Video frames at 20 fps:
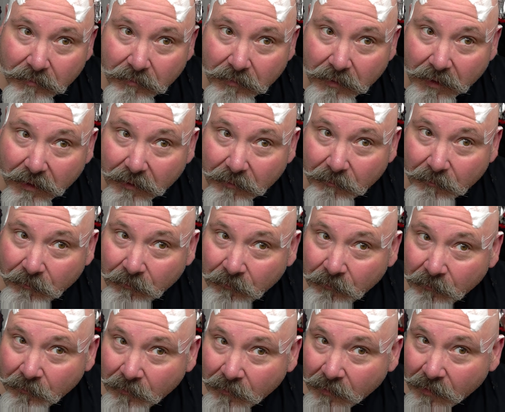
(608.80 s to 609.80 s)
But
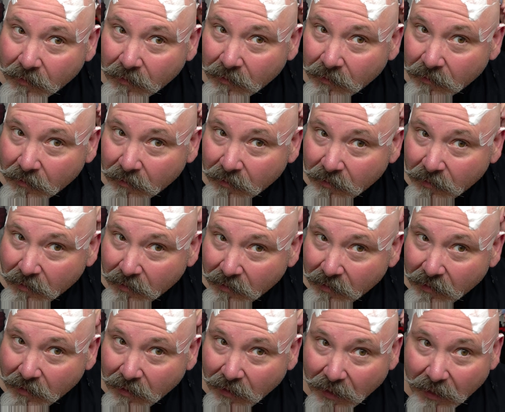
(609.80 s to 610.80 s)

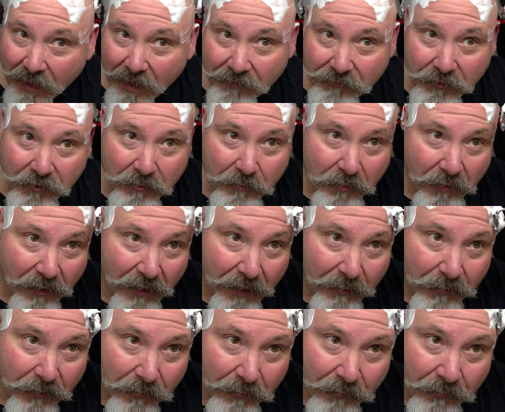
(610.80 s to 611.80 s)
I have no
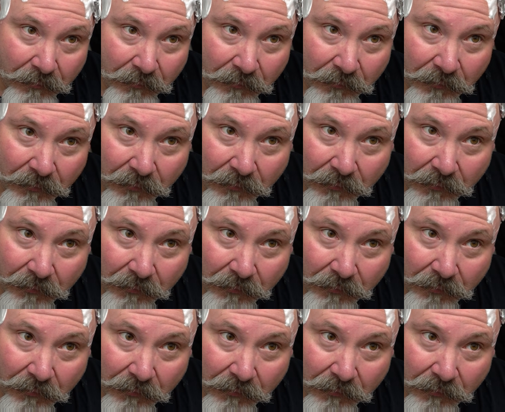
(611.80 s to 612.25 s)
problem